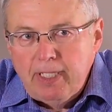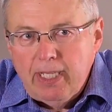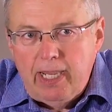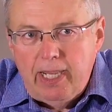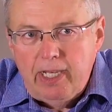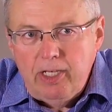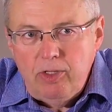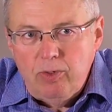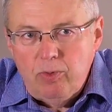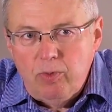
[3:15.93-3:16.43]

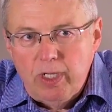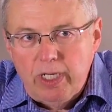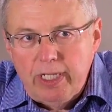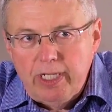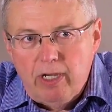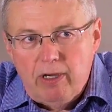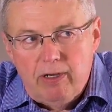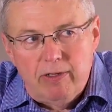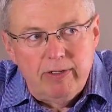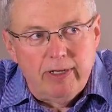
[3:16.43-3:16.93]
And you
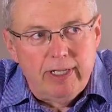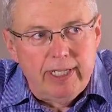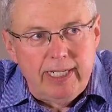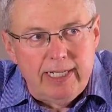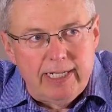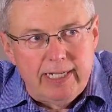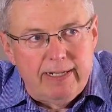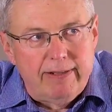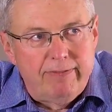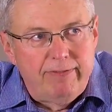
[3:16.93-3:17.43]
really only
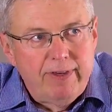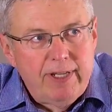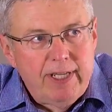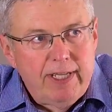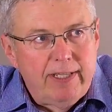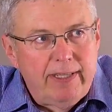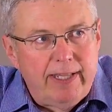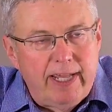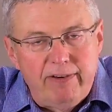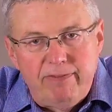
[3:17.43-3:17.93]
have
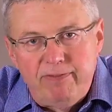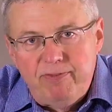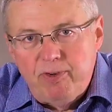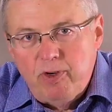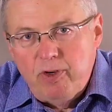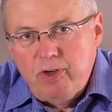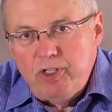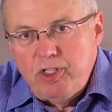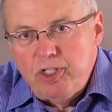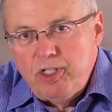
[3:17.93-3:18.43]
that
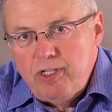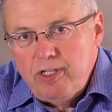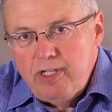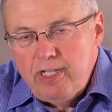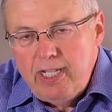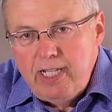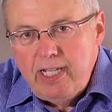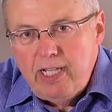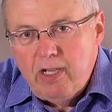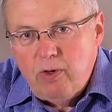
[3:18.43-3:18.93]
first
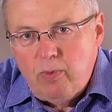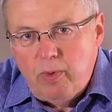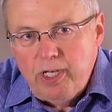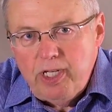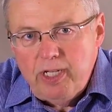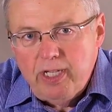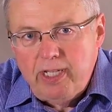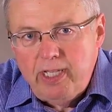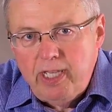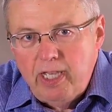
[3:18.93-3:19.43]
year
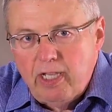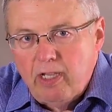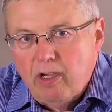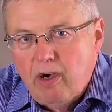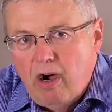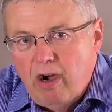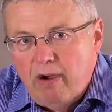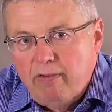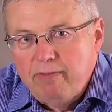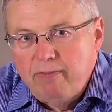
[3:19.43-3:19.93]
when you kick
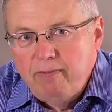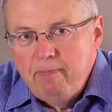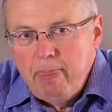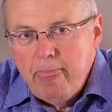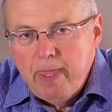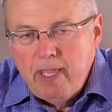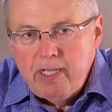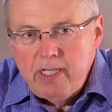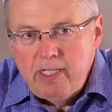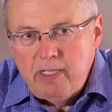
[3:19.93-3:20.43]
off
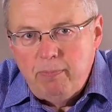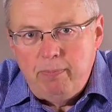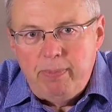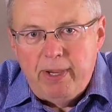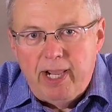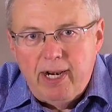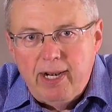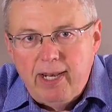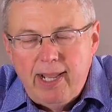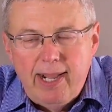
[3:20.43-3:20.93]
to
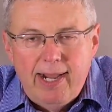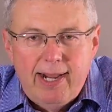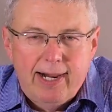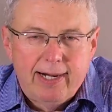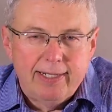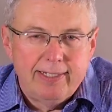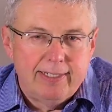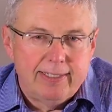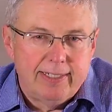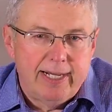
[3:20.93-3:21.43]
paddle
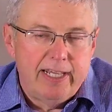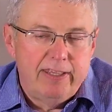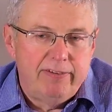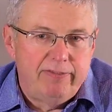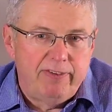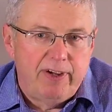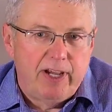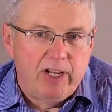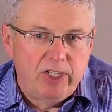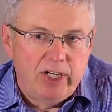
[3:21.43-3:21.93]
hard and lay the
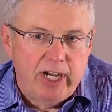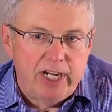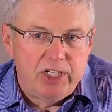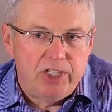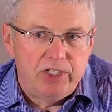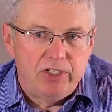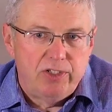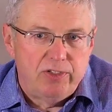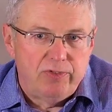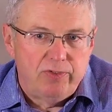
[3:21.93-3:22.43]

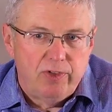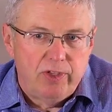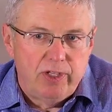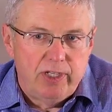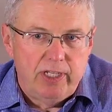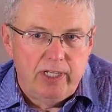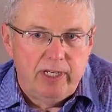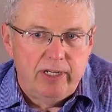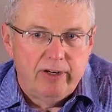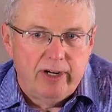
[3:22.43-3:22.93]
foundations for the
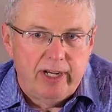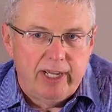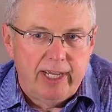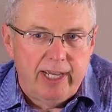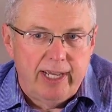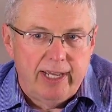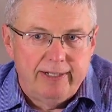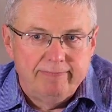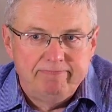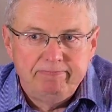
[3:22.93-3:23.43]
year
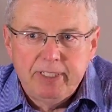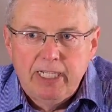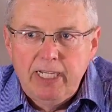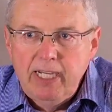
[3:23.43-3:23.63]
ahead.